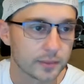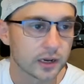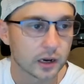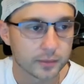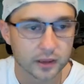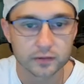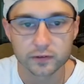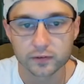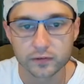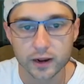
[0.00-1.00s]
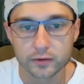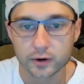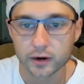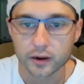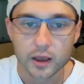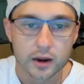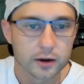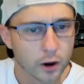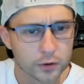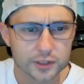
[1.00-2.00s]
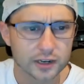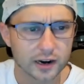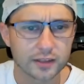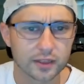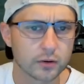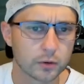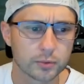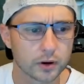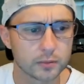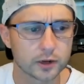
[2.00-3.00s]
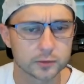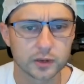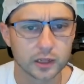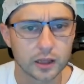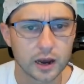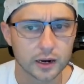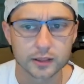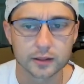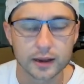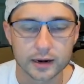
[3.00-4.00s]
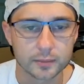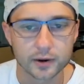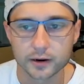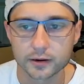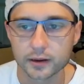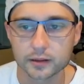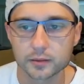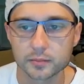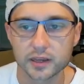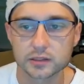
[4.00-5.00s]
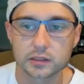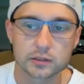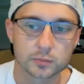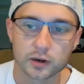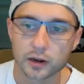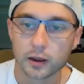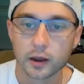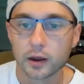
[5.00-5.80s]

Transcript: coming in for Frederick. Nosek, I think, will pretty much be a lock in the lineup on a nightly basis, but